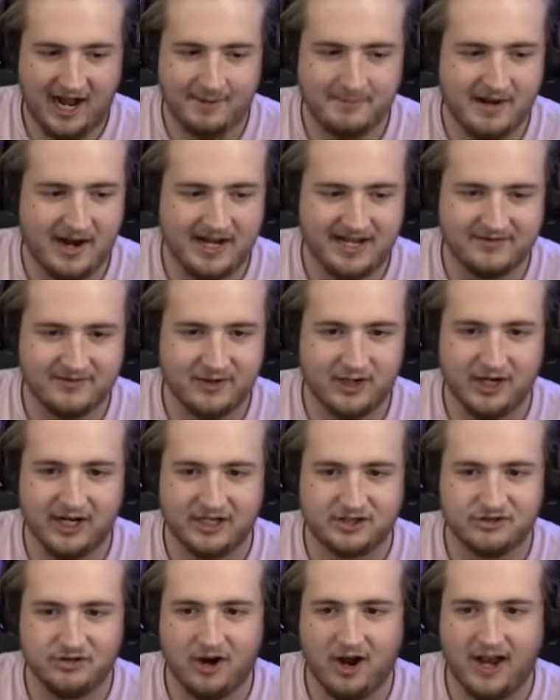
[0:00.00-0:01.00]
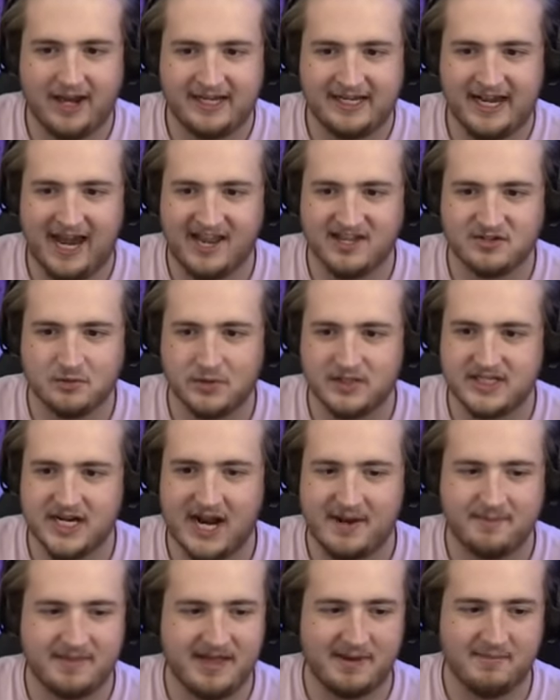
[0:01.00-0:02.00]
I'm not even gonna try and guess what
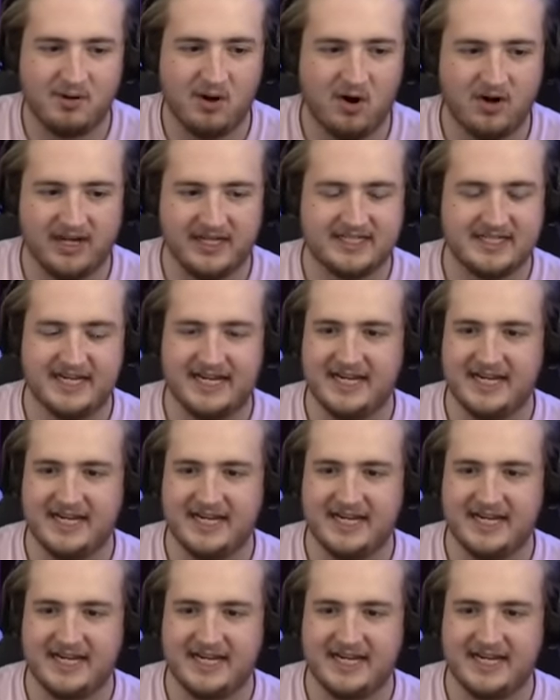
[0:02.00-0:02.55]
type that Ponyta